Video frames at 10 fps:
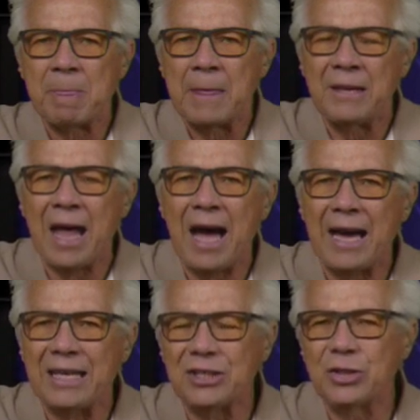
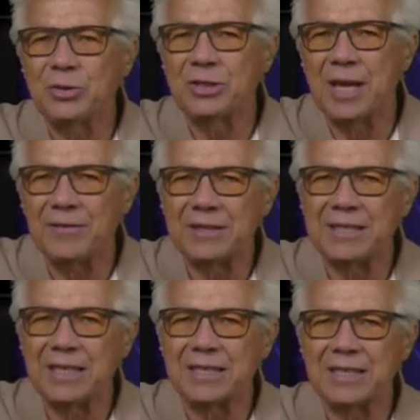927
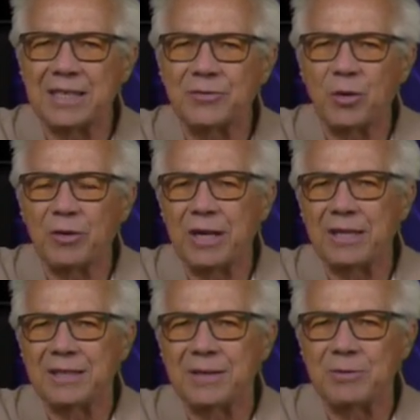6648.
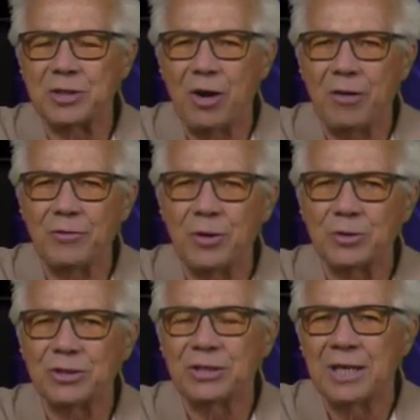Give us a call,
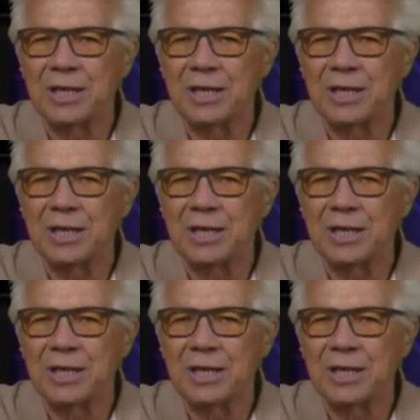folks.